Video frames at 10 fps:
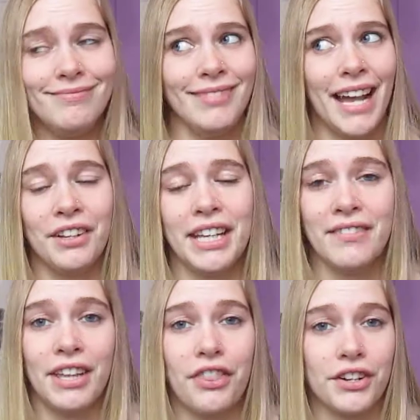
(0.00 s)
I only have
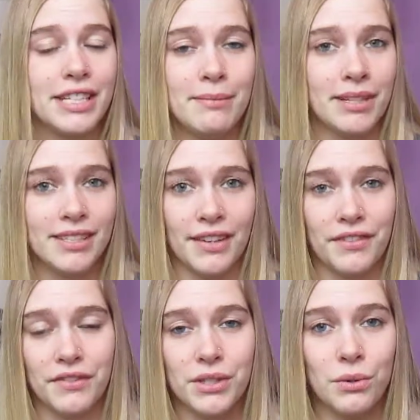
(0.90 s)
like 13 months left
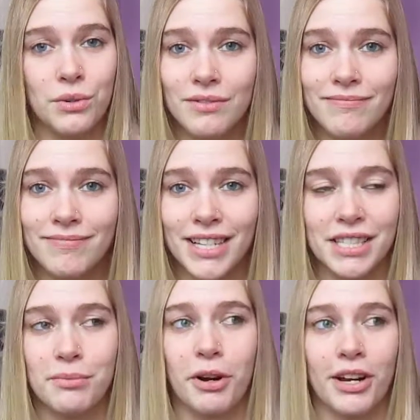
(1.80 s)
of school, because
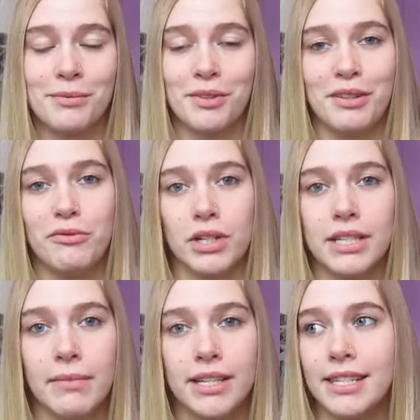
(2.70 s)
the program's only
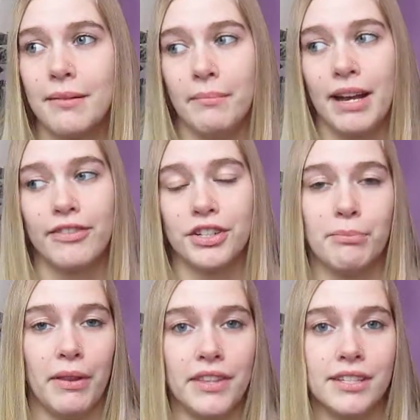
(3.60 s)
14 months and my first
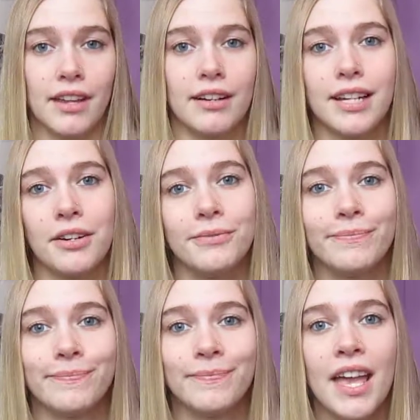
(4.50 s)
month is knocked out.
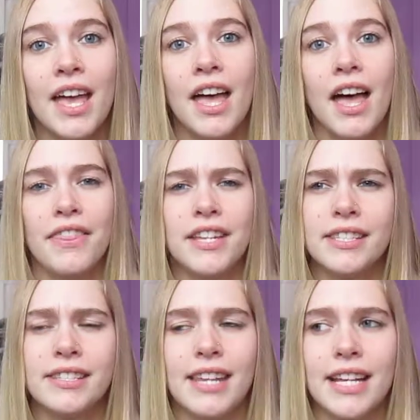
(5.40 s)

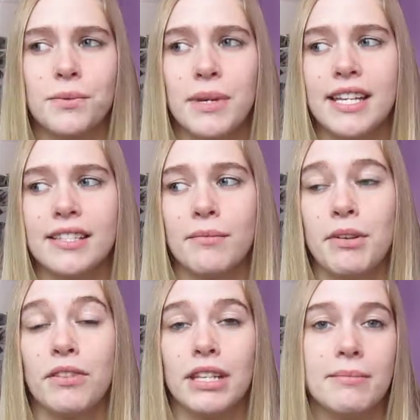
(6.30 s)
This next week is going to be
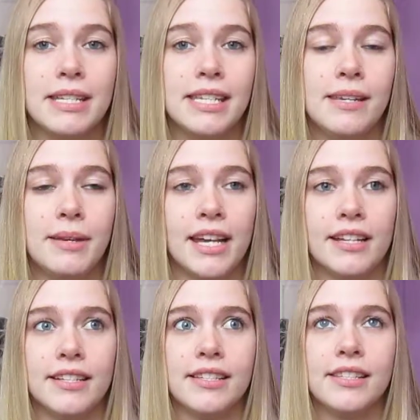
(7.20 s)
really busy
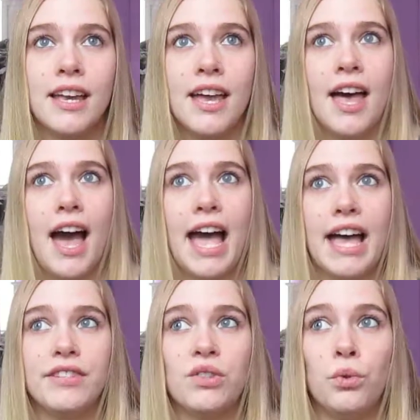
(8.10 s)
because I
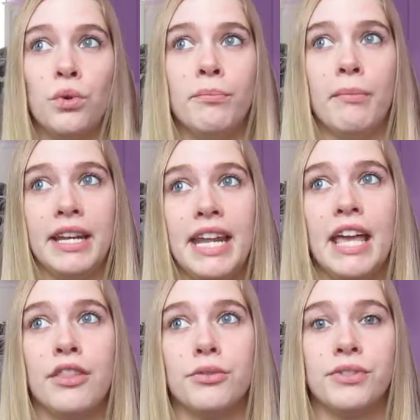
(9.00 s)
have school
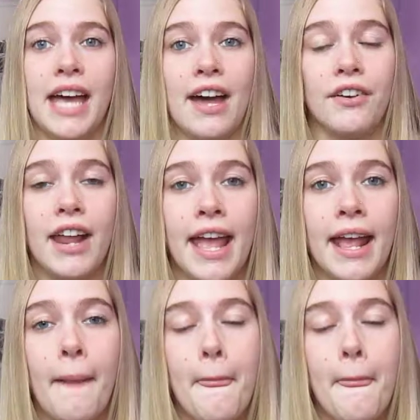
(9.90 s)
Monday through Saturday.